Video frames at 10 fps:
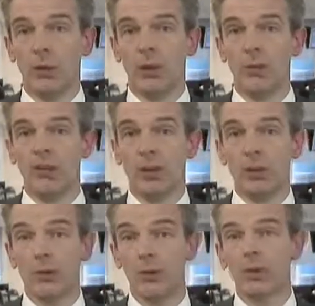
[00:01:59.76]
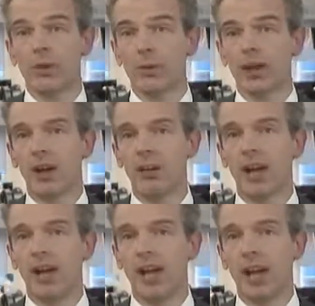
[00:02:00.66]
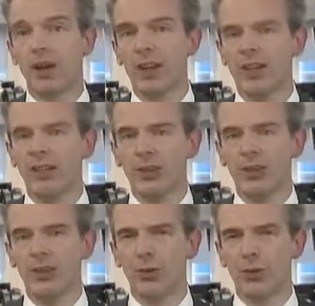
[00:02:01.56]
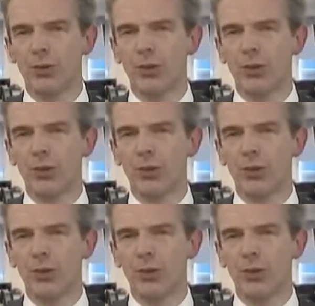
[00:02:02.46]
Well, obviously we're already below that now, and it's a similar sort of